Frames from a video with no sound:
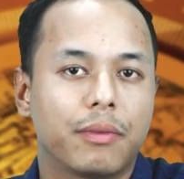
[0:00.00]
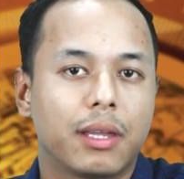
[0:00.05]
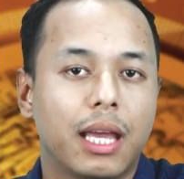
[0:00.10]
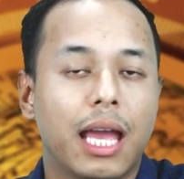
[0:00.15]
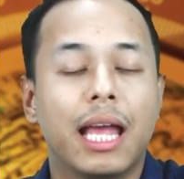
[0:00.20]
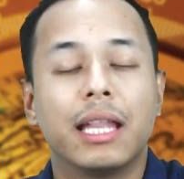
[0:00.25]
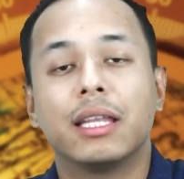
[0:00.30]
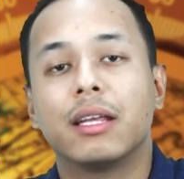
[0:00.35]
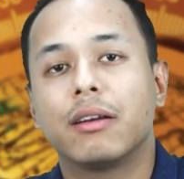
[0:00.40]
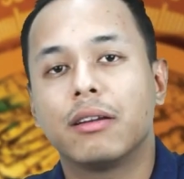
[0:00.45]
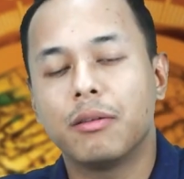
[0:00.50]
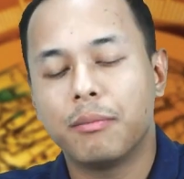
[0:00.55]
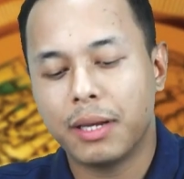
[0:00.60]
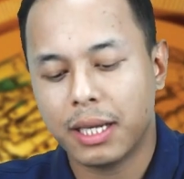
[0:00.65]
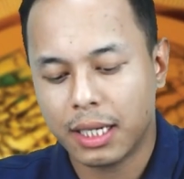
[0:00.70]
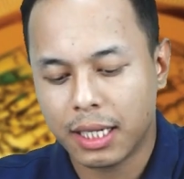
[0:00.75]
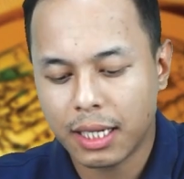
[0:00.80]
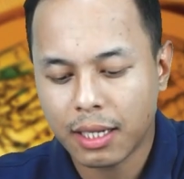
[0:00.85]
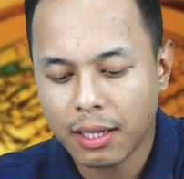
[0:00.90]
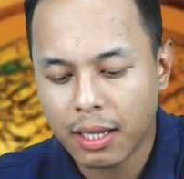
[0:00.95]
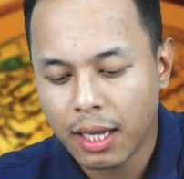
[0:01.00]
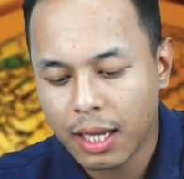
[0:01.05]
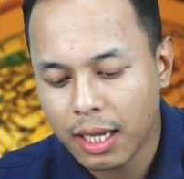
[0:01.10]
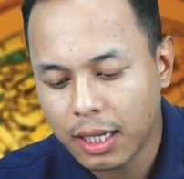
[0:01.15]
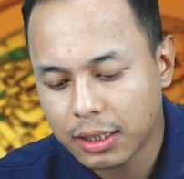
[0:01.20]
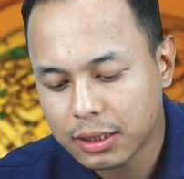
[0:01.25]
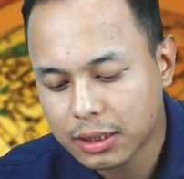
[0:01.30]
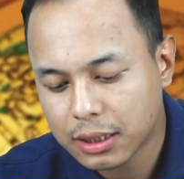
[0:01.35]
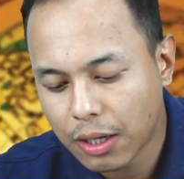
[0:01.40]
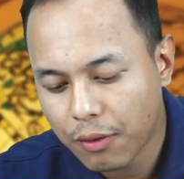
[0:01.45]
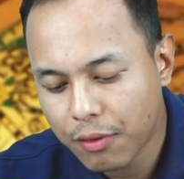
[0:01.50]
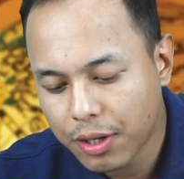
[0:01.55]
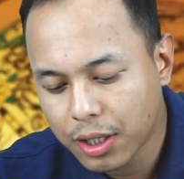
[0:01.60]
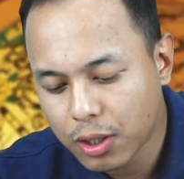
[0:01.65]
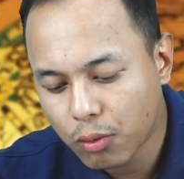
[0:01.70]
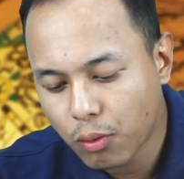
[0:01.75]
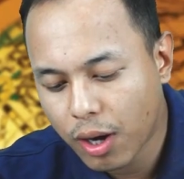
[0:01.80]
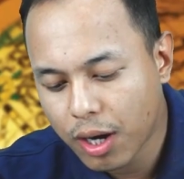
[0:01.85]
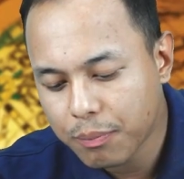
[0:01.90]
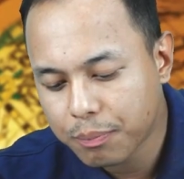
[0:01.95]
and the remaining
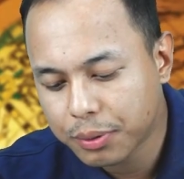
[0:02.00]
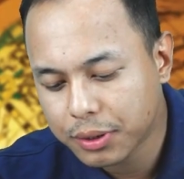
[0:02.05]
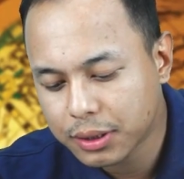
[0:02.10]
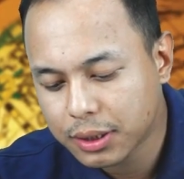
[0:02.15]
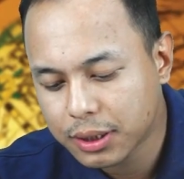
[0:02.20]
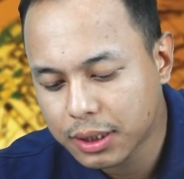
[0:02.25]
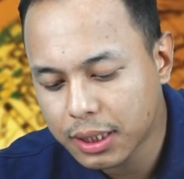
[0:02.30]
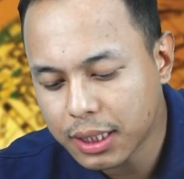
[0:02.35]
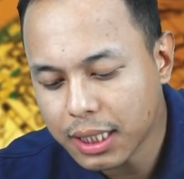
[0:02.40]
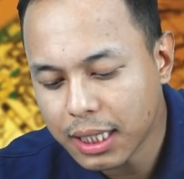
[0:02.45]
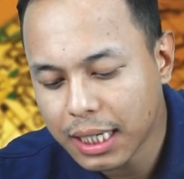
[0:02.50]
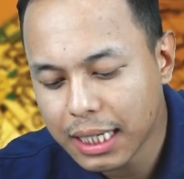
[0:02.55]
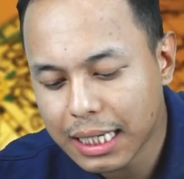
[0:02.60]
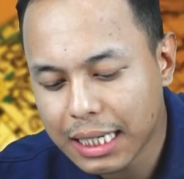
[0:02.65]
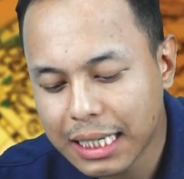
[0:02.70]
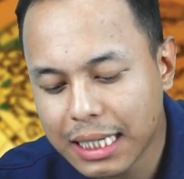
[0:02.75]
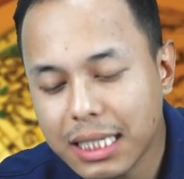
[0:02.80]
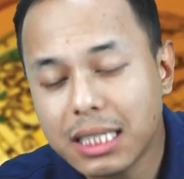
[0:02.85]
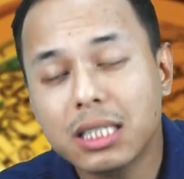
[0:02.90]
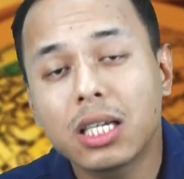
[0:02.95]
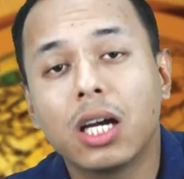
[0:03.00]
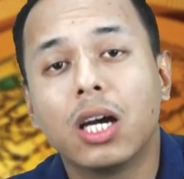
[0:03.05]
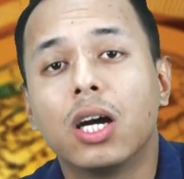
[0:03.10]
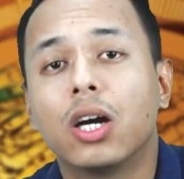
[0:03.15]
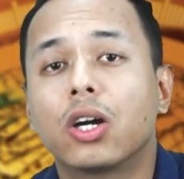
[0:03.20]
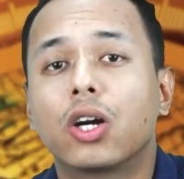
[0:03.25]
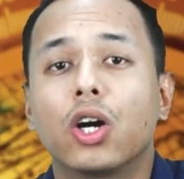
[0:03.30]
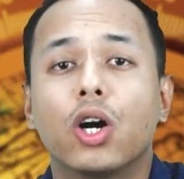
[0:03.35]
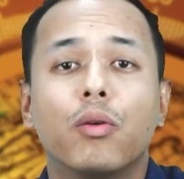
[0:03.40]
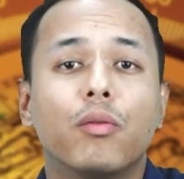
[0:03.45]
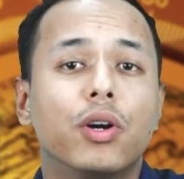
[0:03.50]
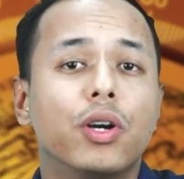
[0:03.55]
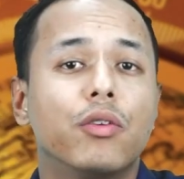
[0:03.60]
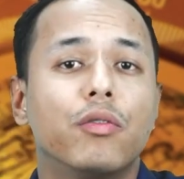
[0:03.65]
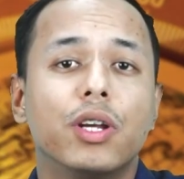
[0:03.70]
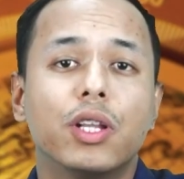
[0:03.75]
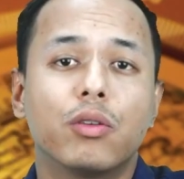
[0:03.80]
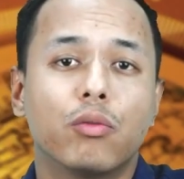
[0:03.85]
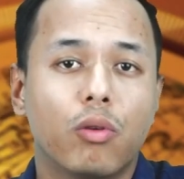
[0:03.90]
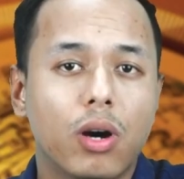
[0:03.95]
71% is covered
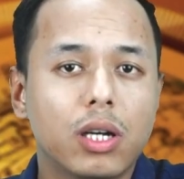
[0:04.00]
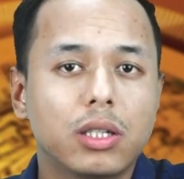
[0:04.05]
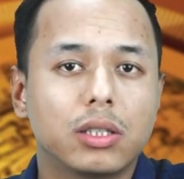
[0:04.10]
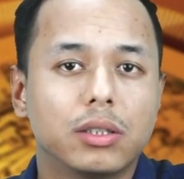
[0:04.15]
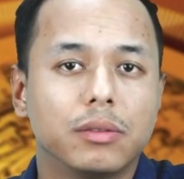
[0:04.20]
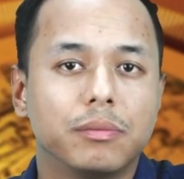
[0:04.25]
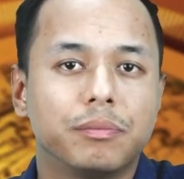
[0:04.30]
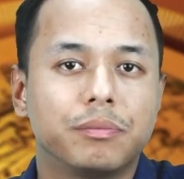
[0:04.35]
with water.